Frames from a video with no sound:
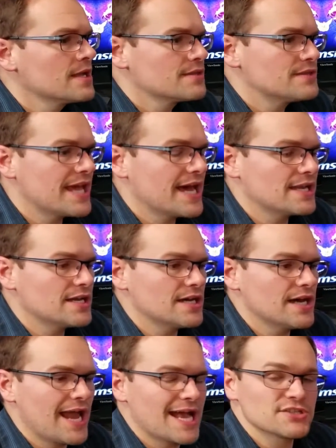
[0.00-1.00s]
that
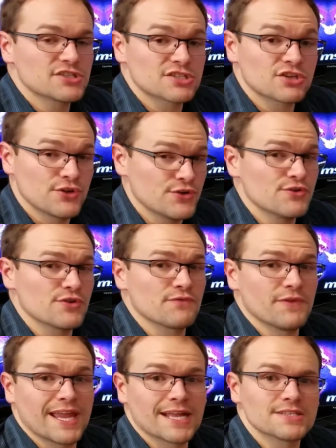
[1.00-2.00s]
uh, has Cougar
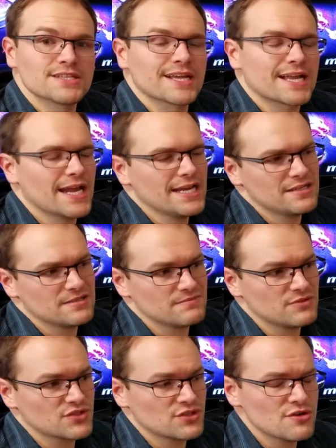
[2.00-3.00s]
fans that kind of,
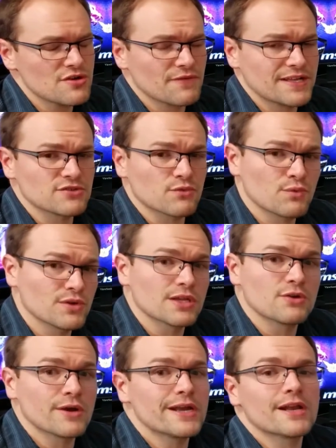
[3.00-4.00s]
those Cougar fans are really
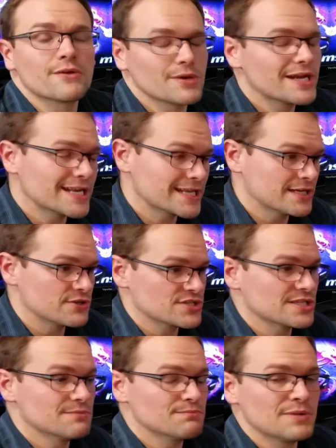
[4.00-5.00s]
great on radiators
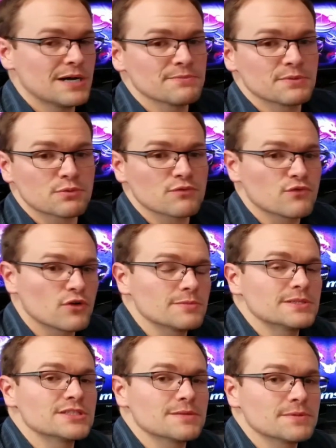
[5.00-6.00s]
and bump the
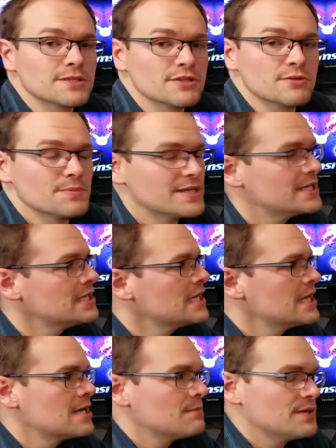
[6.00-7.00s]
performance up a little bit.
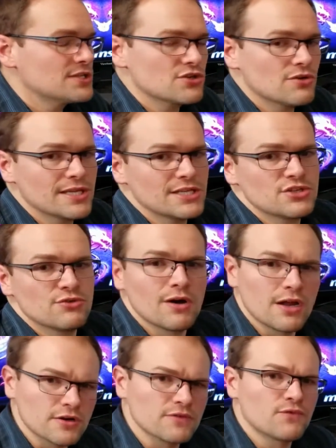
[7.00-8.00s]
But it's only
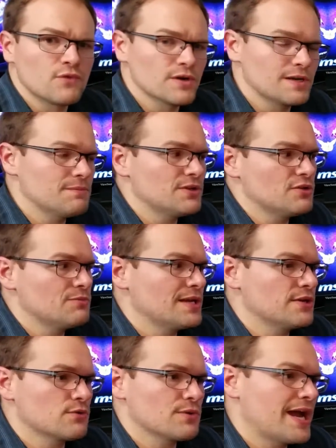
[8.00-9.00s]
240
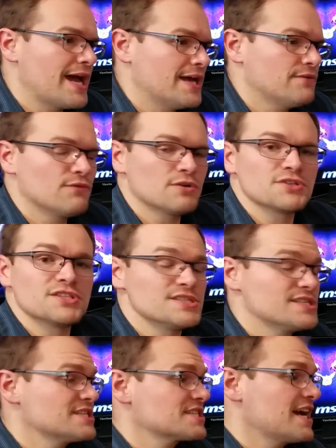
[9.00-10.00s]
millimeter rad versus
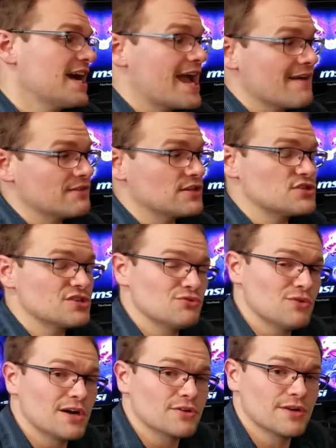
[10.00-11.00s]
this guy having a
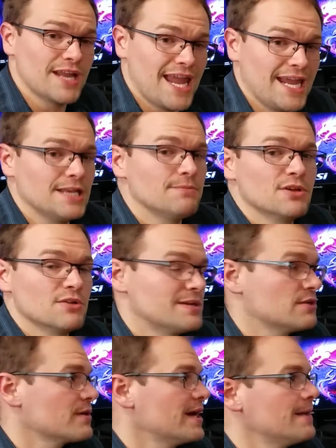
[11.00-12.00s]
280
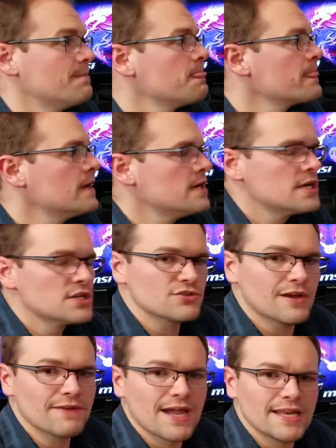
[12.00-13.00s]
millimeter rad.
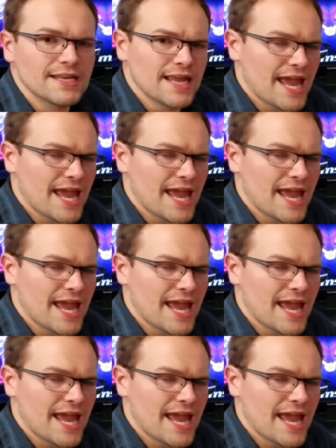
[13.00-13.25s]
So I've got an